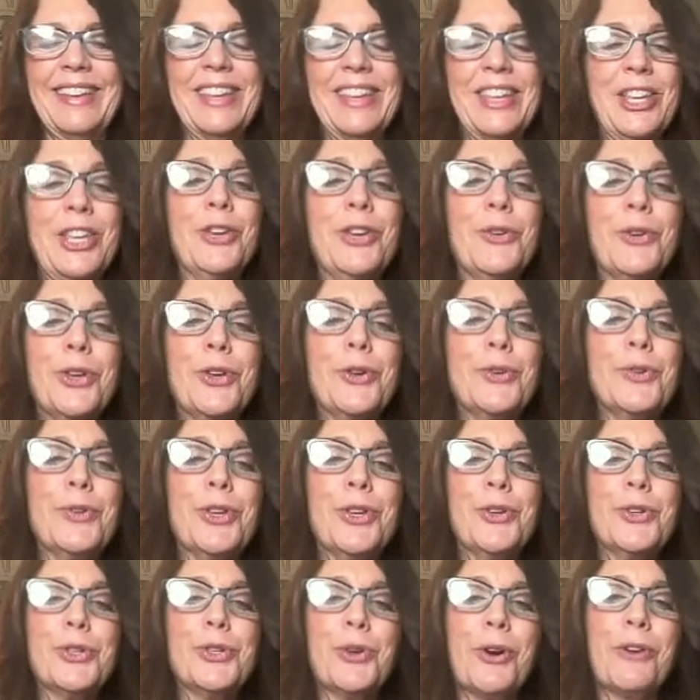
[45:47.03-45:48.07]

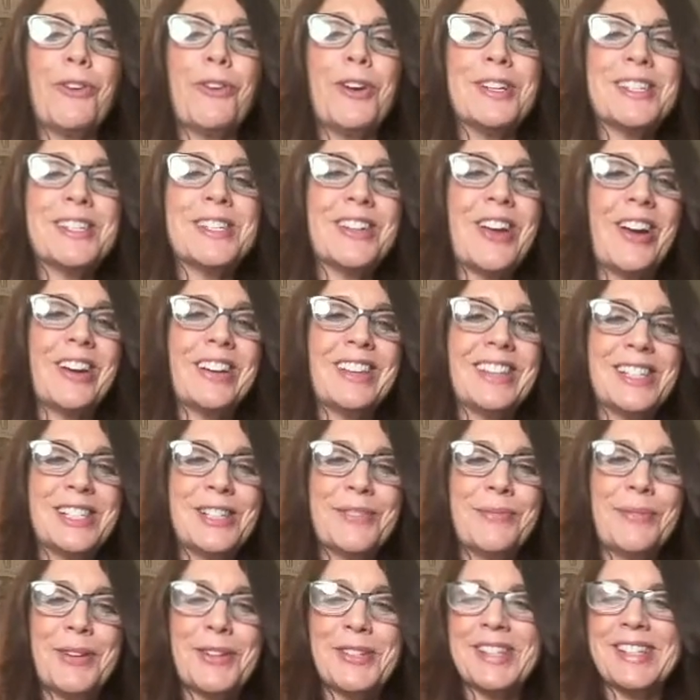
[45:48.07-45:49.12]
You storefront stalked this
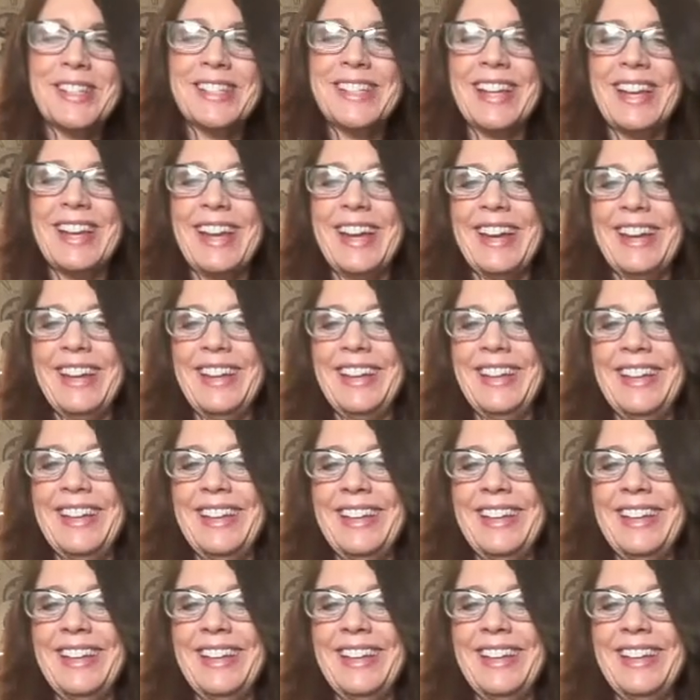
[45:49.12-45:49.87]
person today?